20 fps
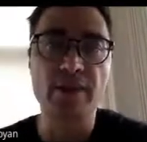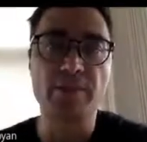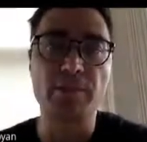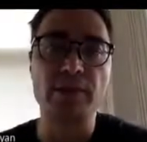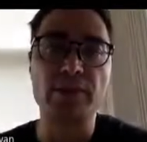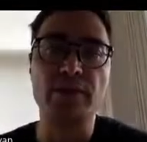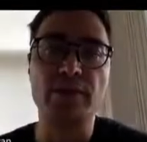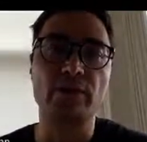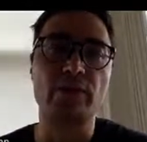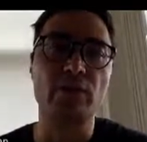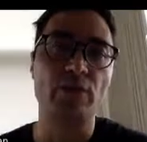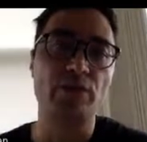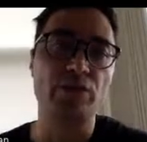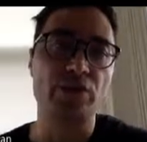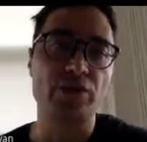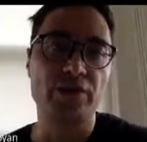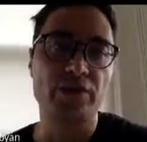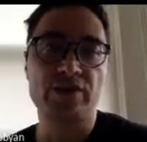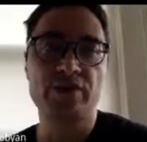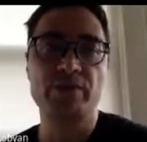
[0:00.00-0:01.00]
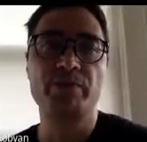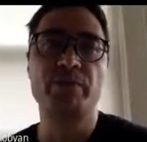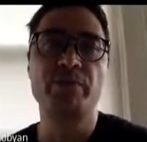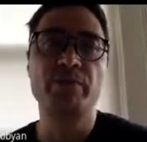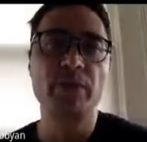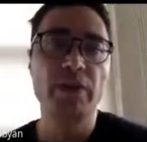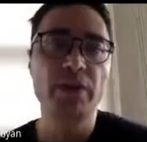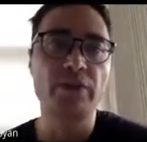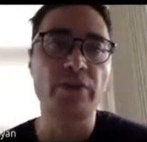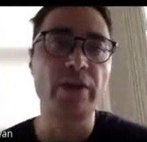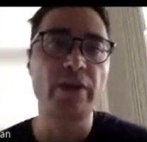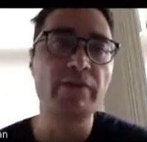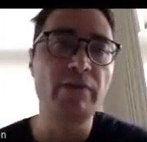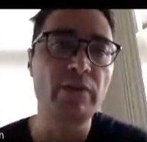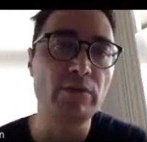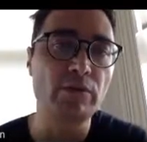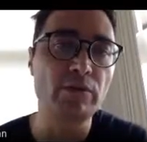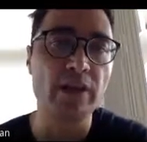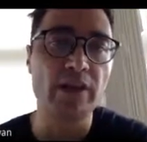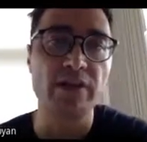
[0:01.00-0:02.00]
methodologies. Here, have a
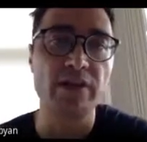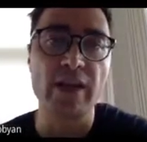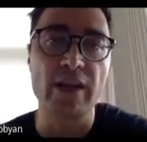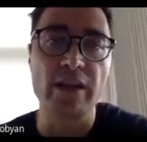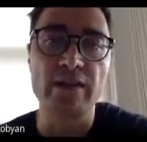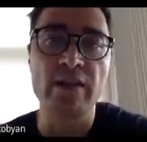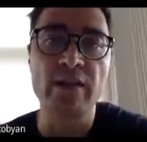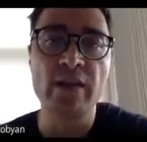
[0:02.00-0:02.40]
look at that.